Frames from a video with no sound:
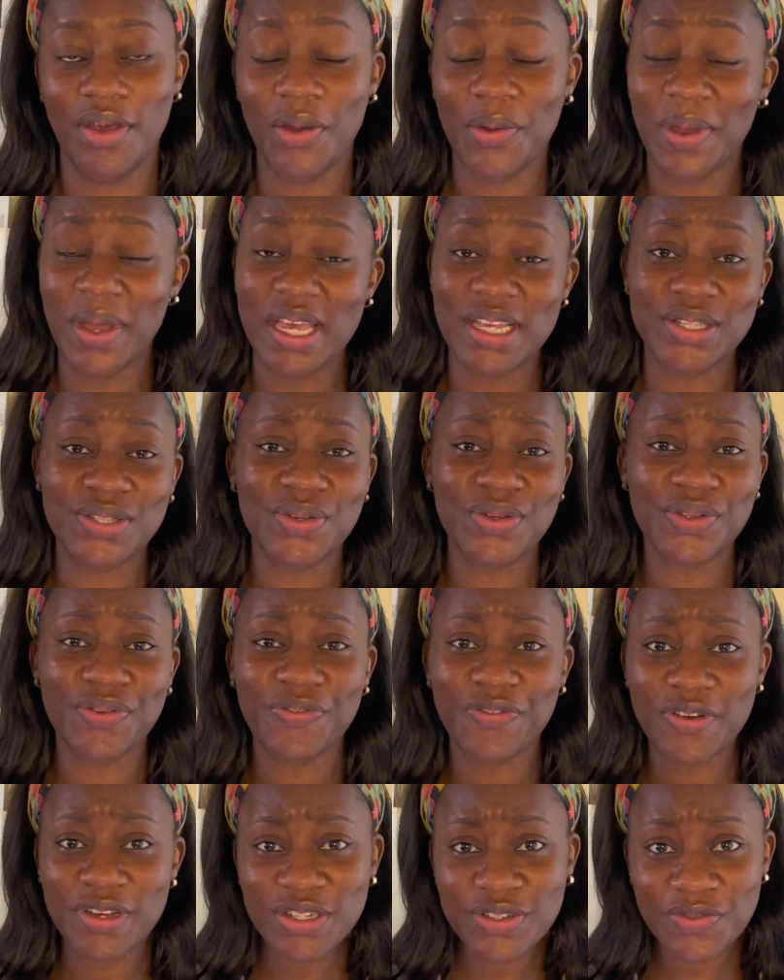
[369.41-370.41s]
Okay, so the
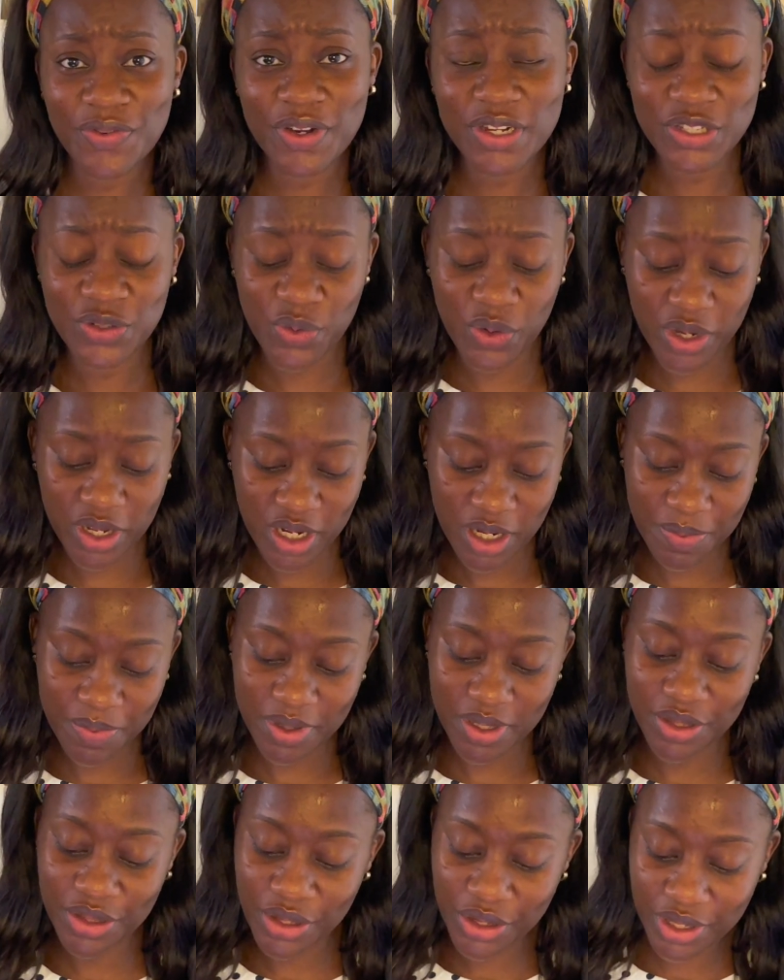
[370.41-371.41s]
first verse we're going to
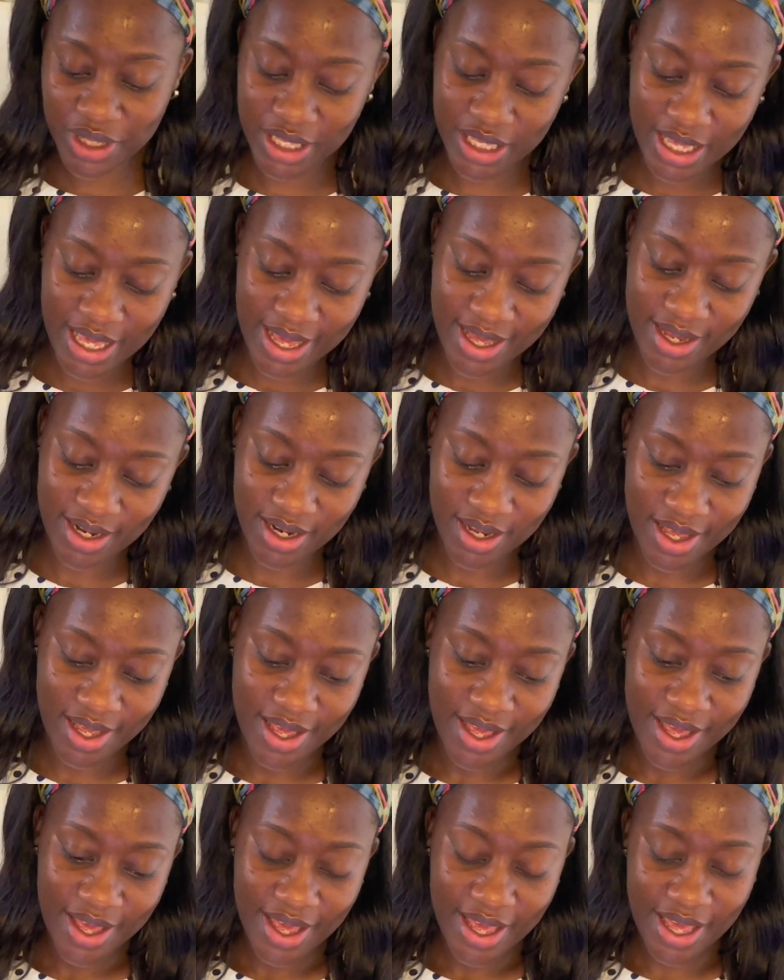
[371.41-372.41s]
be looking at
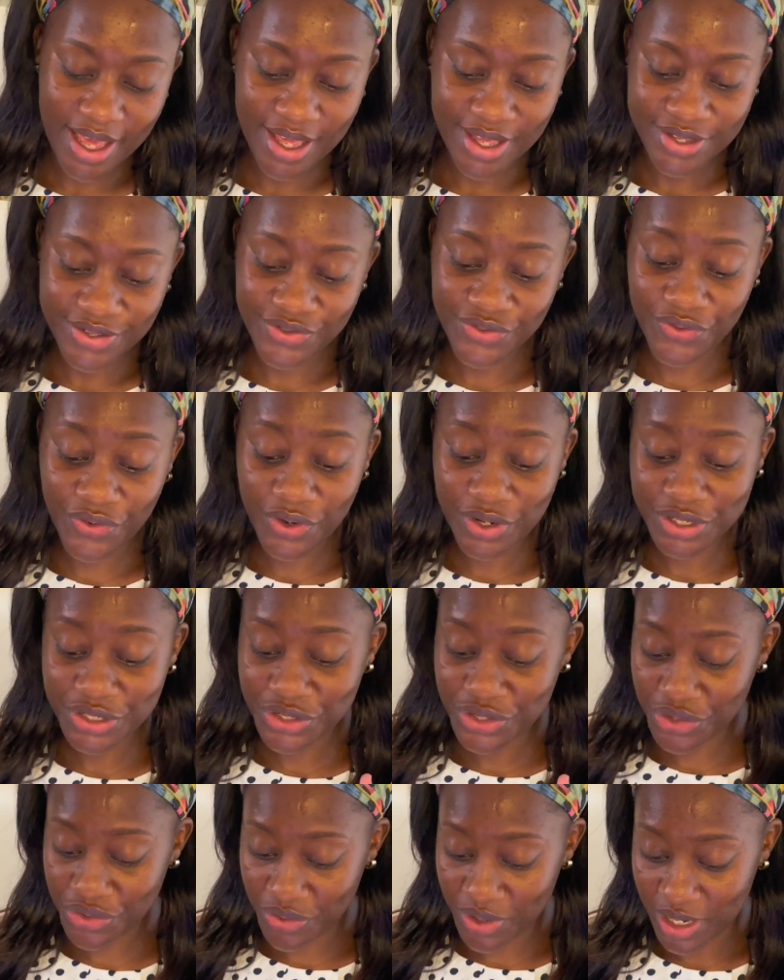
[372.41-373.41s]
is
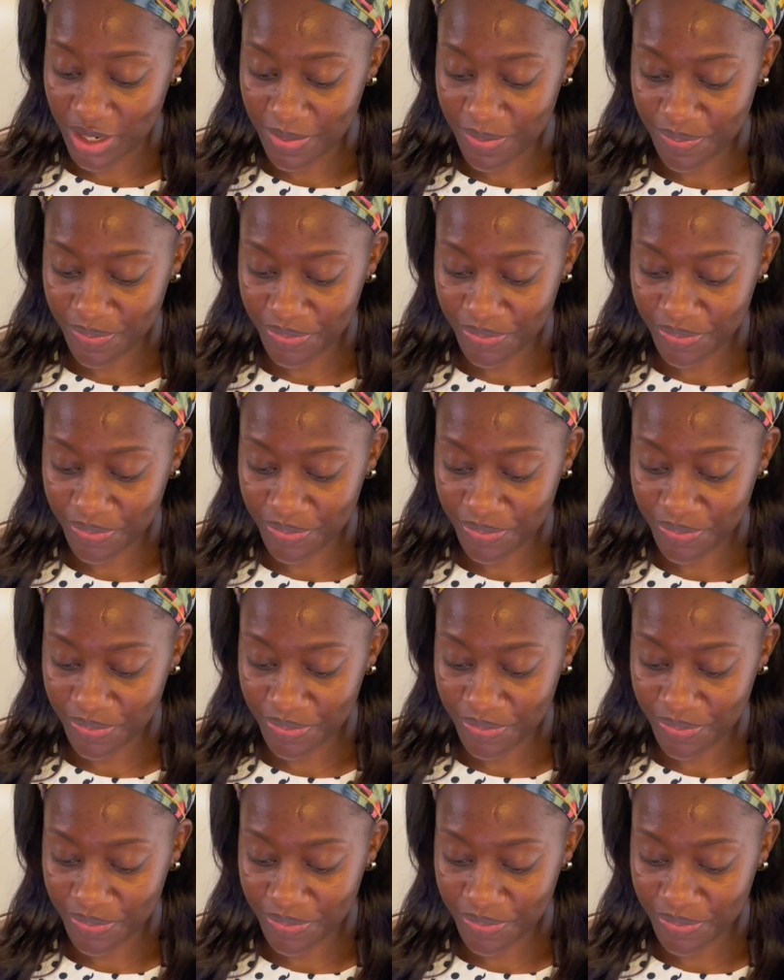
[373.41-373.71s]
verse 3.